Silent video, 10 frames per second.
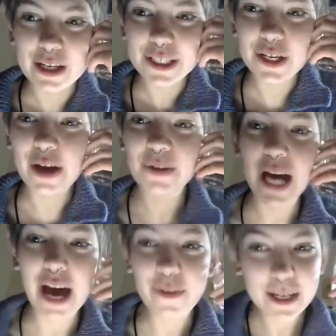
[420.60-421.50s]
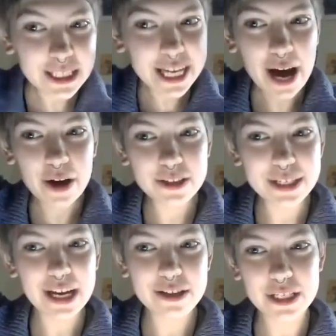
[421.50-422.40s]
So I, re- I went to
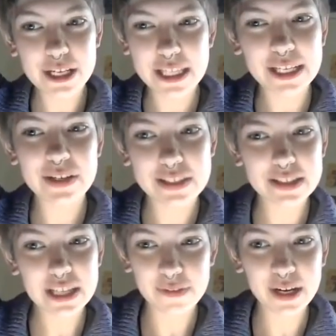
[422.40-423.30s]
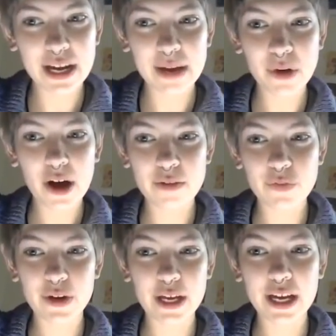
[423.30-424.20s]
Cowichan yesterday. There was a 7 a.m.
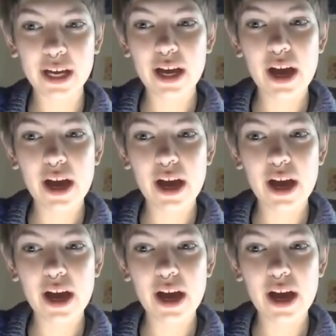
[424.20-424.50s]
convoy